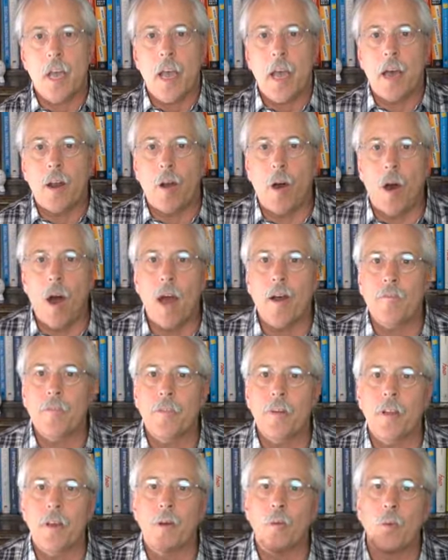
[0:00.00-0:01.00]
and
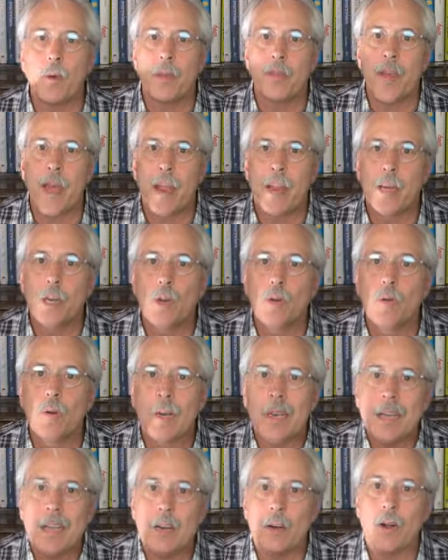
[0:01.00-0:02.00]
often with a new
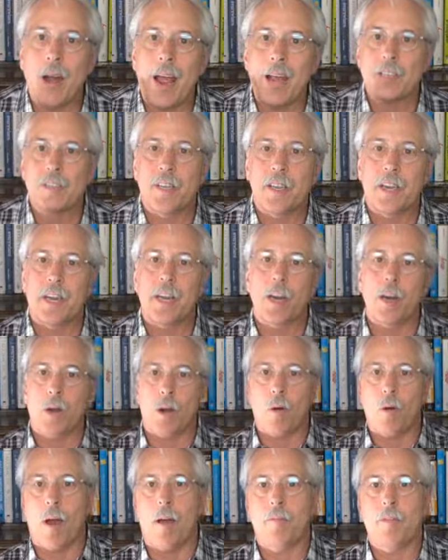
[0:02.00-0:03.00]
leader as the
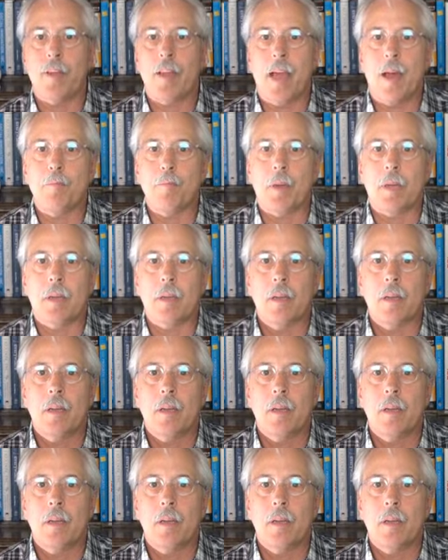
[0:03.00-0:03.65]
hero of the epic.